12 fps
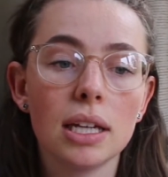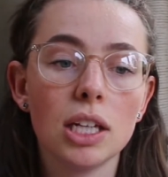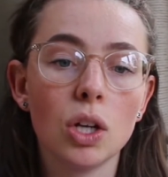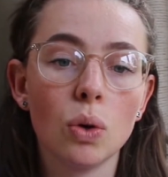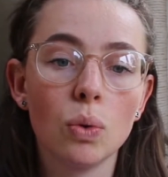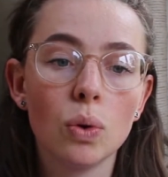you
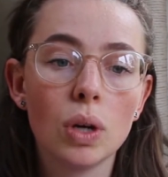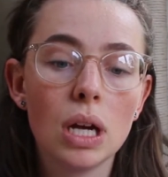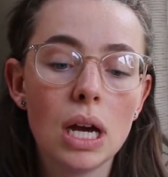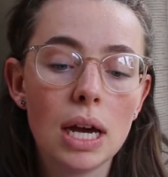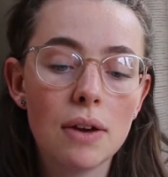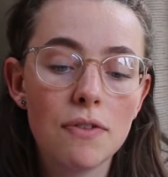know,
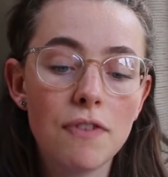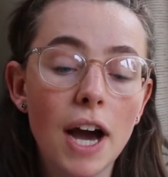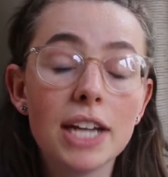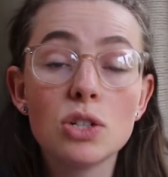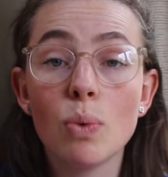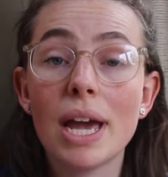
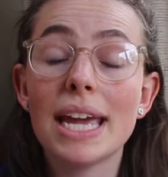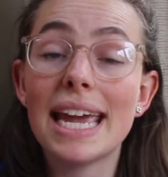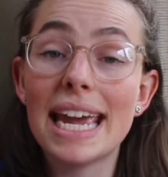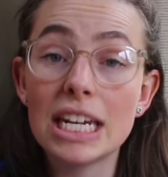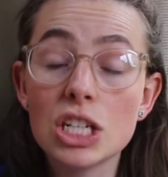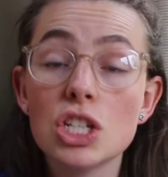find a way
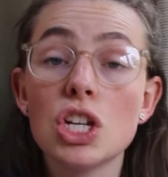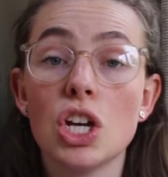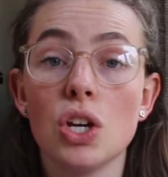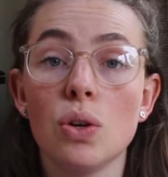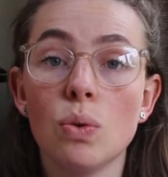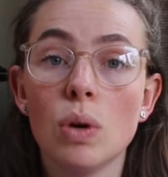
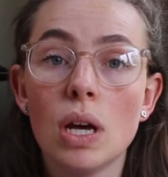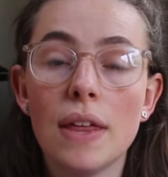into